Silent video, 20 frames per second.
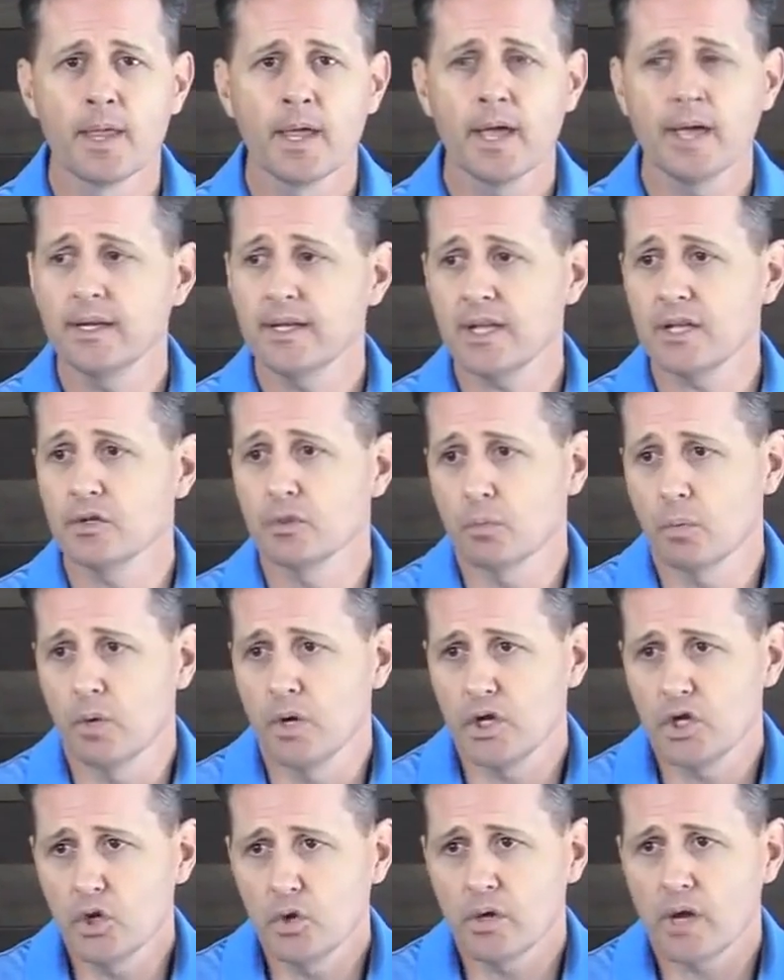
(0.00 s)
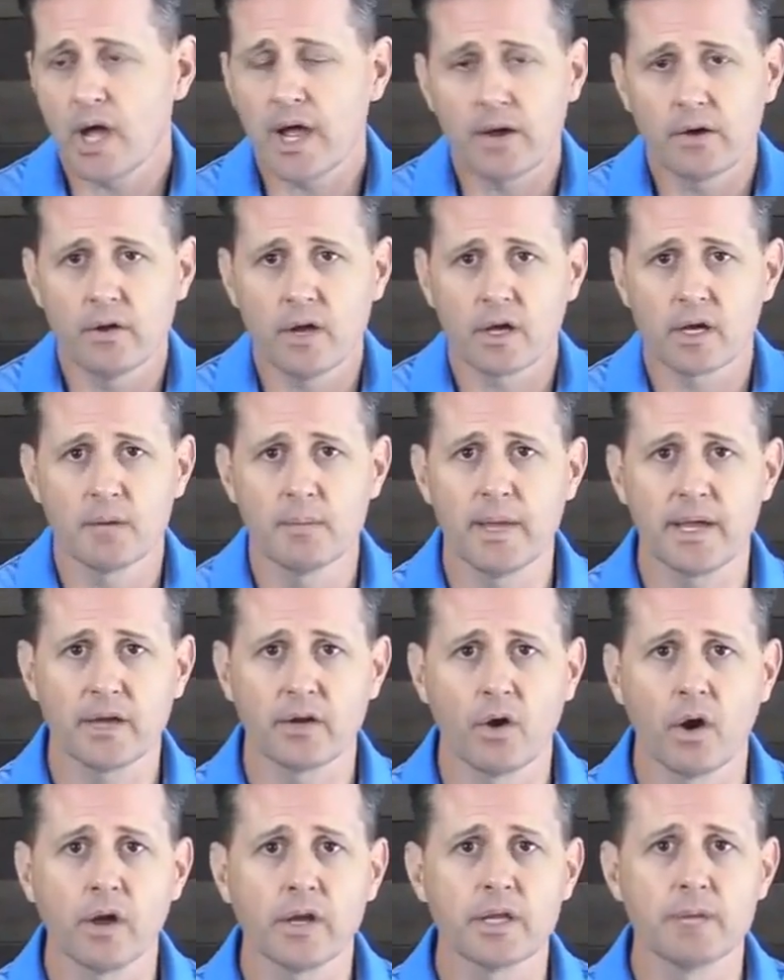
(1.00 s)
And again, you and I are not going to make
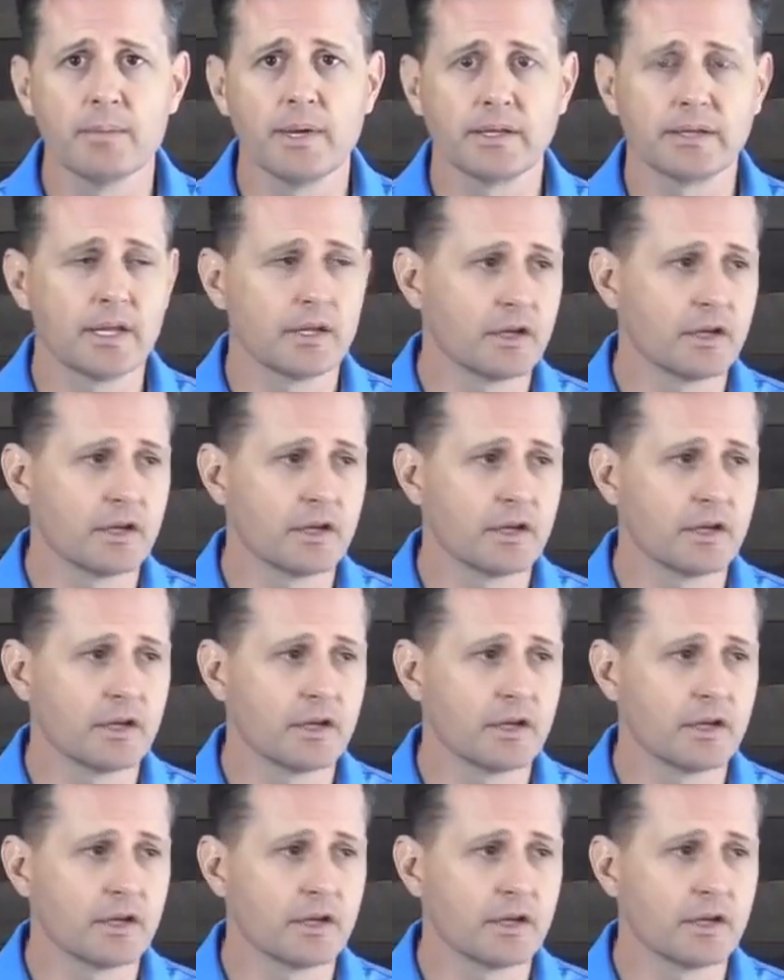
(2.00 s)
an argument